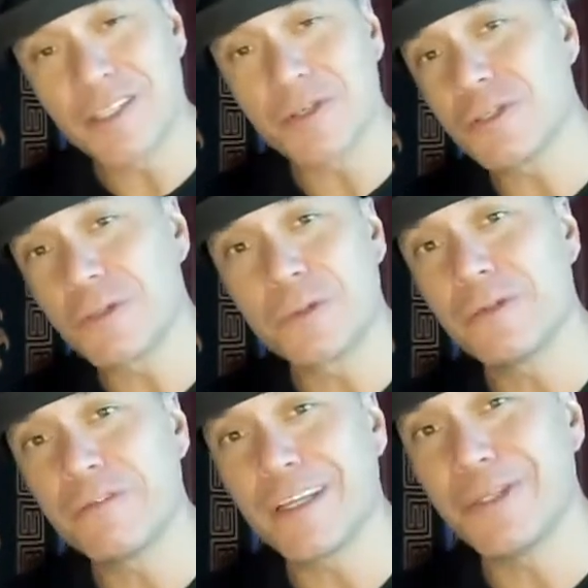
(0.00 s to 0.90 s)
of social
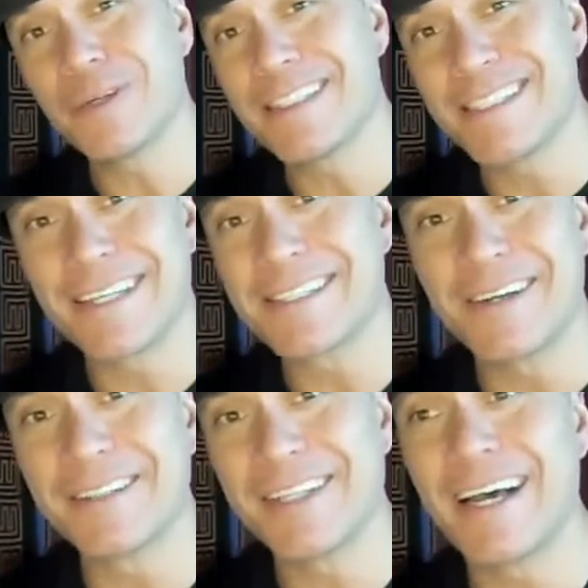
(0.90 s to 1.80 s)
proof that you exist
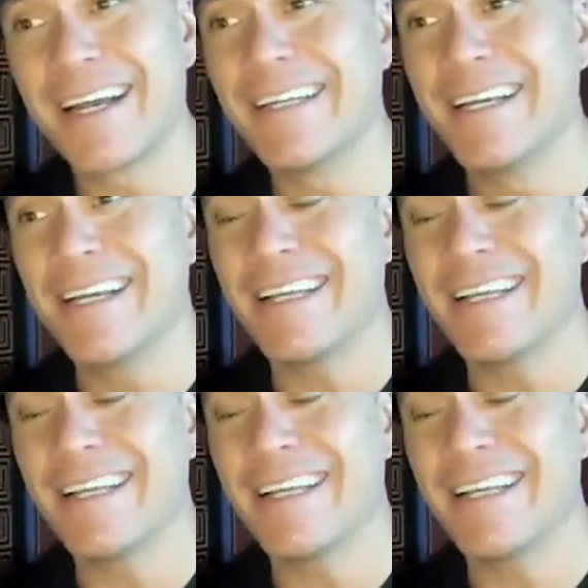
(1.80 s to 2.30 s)
online,